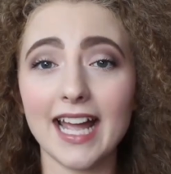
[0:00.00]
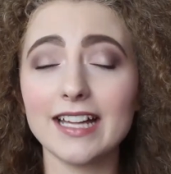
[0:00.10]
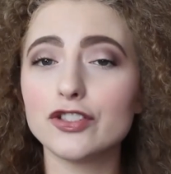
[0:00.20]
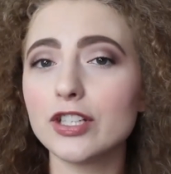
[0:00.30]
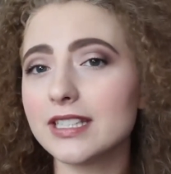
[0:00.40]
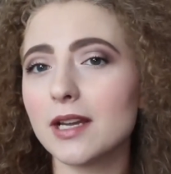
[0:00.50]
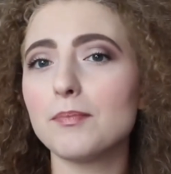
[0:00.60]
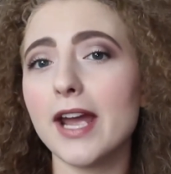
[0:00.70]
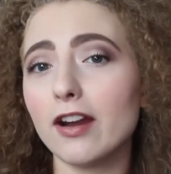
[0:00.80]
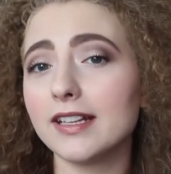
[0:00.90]
And just
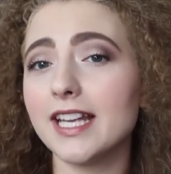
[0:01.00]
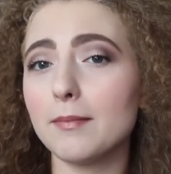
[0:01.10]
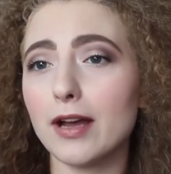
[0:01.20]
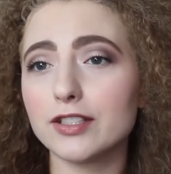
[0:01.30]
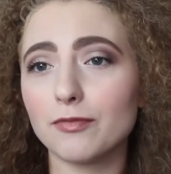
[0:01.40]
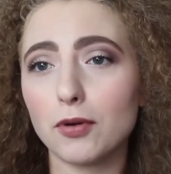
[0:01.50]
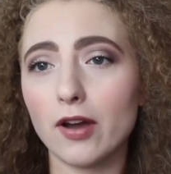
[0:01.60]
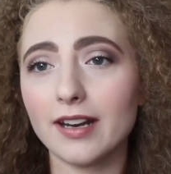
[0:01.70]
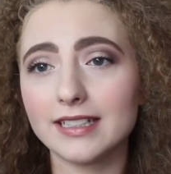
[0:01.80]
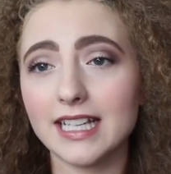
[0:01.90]
comparing the amount of
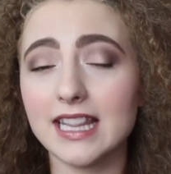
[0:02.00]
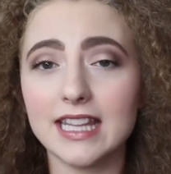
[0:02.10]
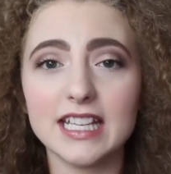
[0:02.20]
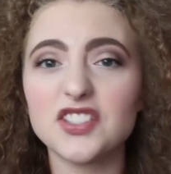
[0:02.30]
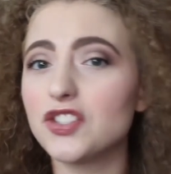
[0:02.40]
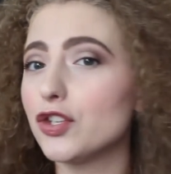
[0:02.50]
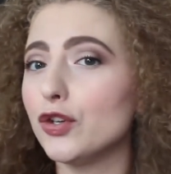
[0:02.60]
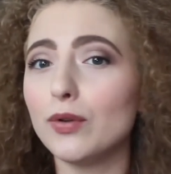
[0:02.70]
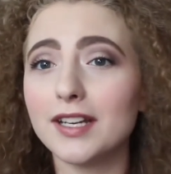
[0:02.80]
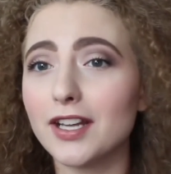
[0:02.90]
product in this
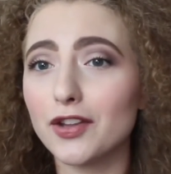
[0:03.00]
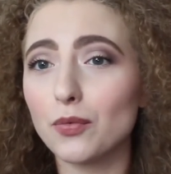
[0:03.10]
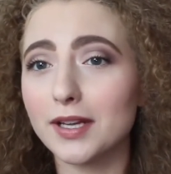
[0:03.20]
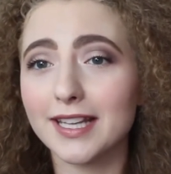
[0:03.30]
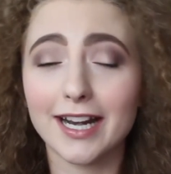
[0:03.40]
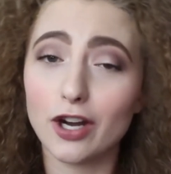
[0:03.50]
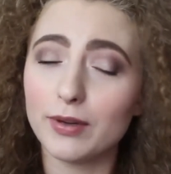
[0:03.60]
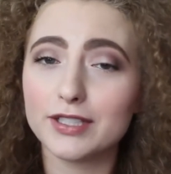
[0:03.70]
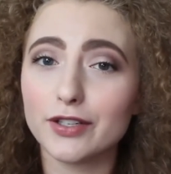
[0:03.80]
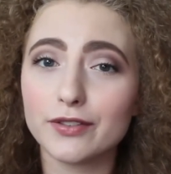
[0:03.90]
to another one that I
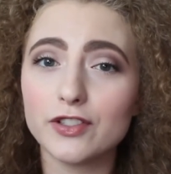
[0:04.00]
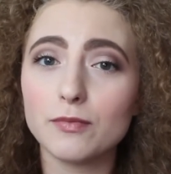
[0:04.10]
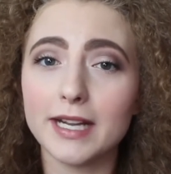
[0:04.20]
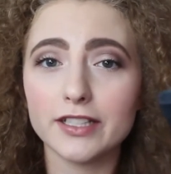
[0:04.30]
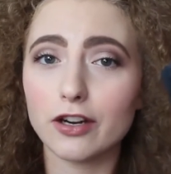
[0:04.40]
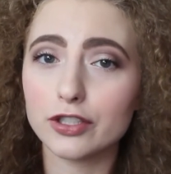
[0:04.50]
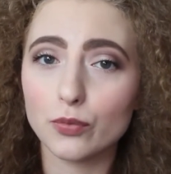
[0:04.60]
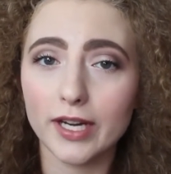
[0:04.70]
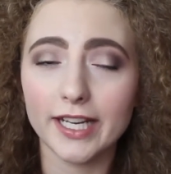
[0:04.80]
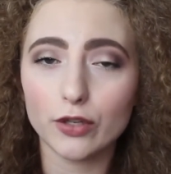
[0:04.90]
always turn to, my NARS
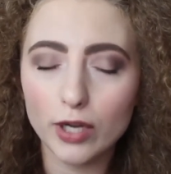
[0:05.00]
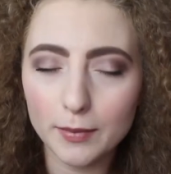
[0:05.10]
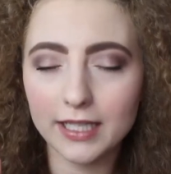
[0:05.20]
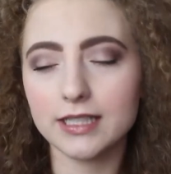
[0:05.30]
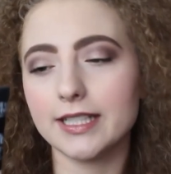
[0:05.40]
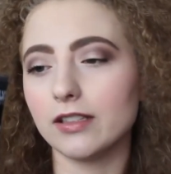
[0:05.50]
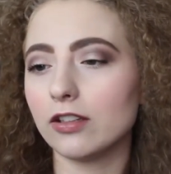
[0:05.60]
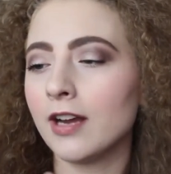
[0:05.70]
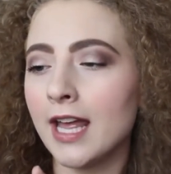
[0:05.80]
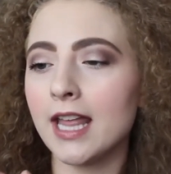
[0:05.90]
Radiant Creamy
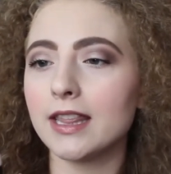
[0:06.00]
Concealer.